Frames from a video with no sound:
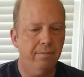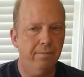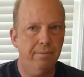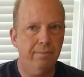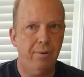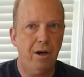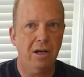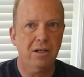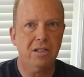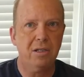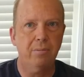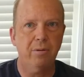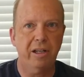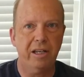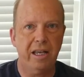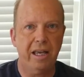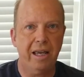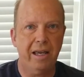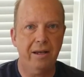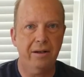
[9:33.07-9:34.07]
possibly
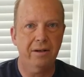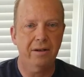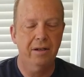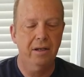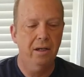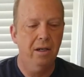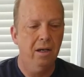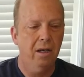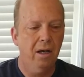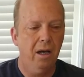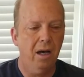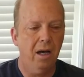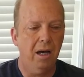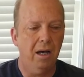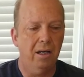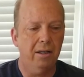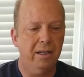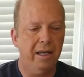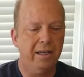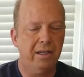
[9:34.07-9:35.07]
can.
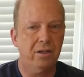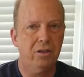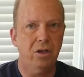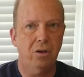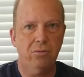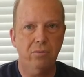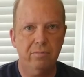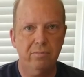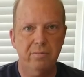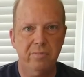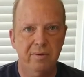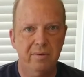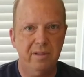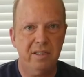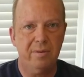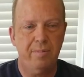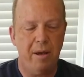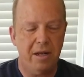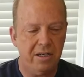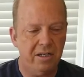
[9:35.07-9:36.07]
Like, don't
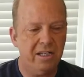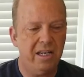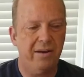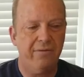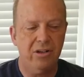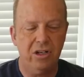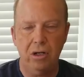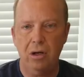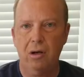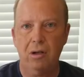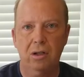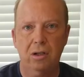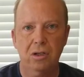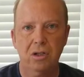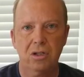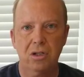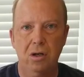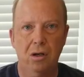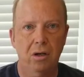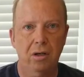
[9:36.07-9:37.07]
spend
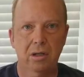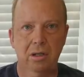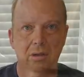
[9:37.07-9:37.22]
$7 on a